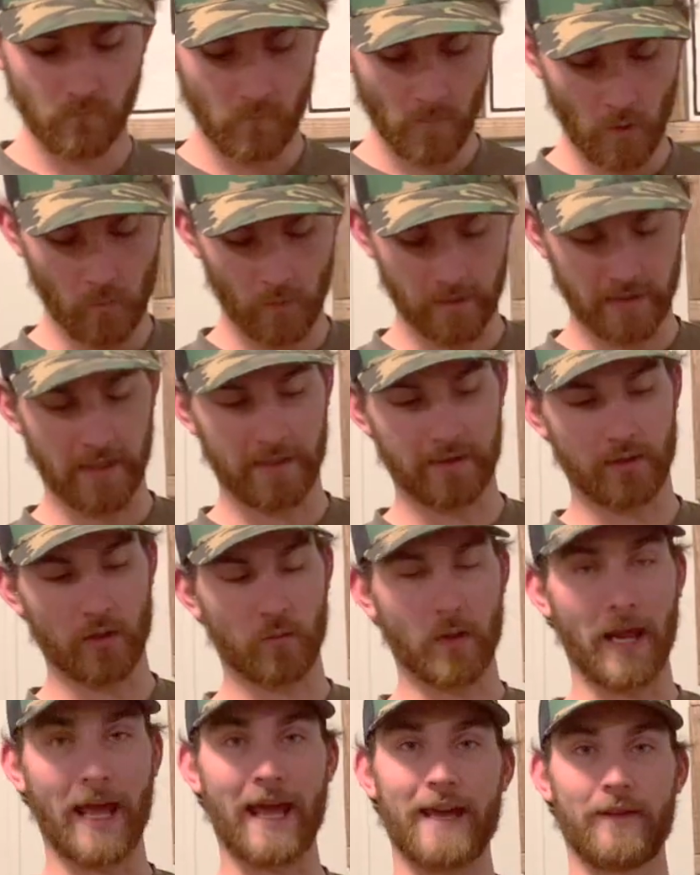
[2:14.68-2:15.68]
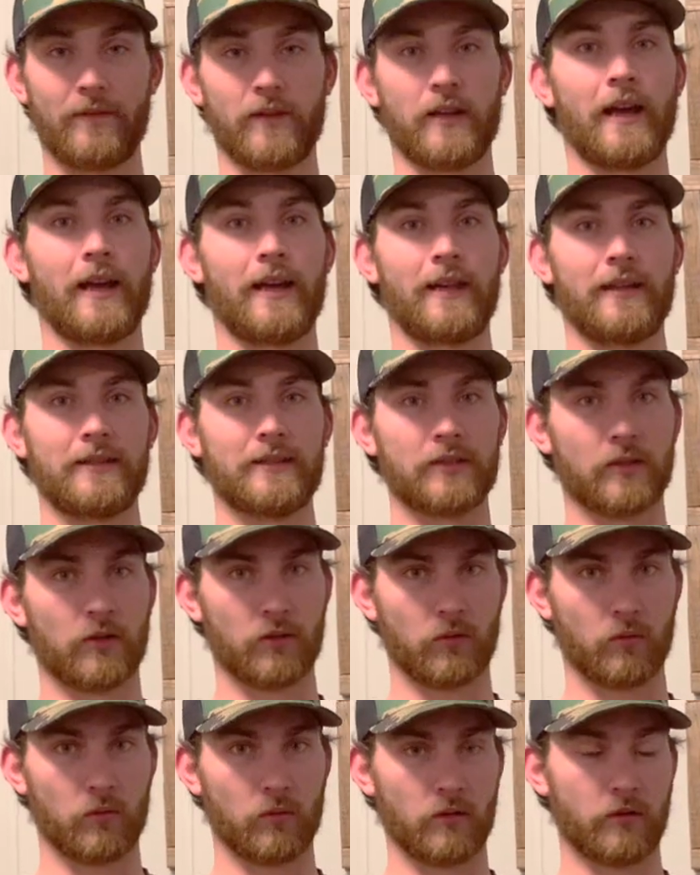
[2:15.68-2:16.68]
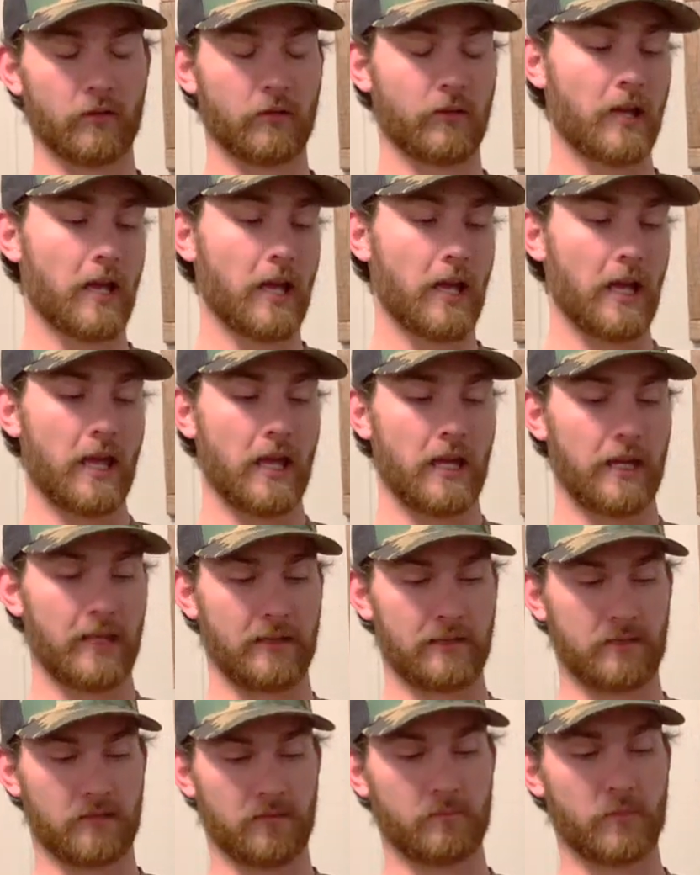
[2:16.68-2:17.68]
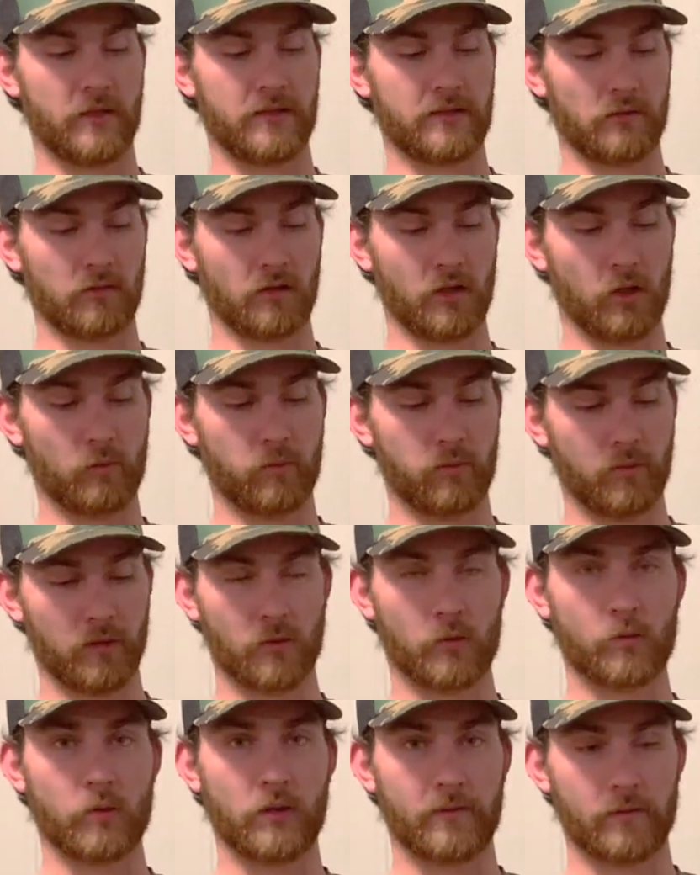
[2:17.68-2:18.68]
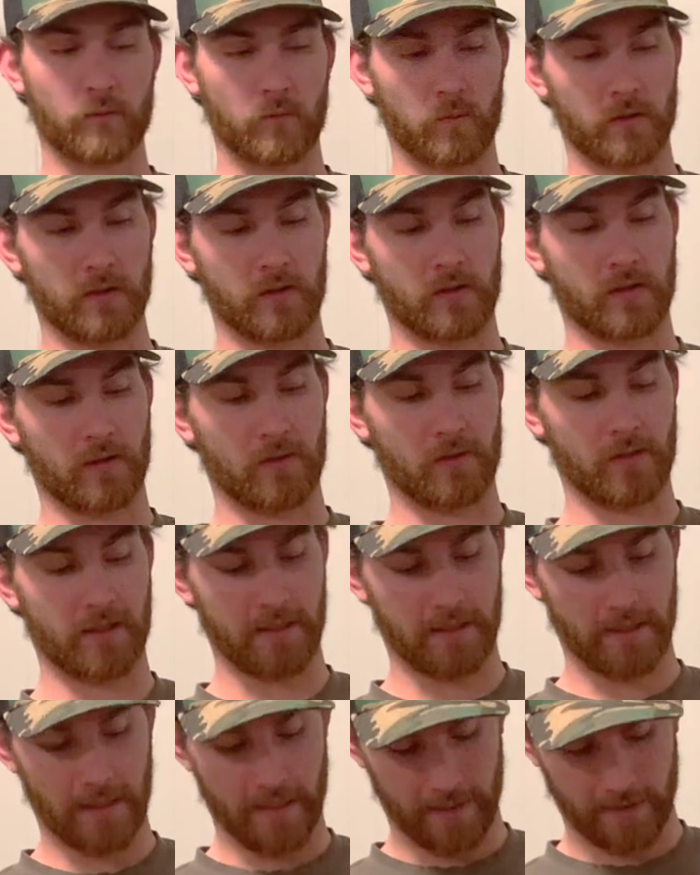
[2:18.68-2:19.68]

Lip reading: which I don't have it. It's on order. But it's a low pro quiver is what they're calling it, and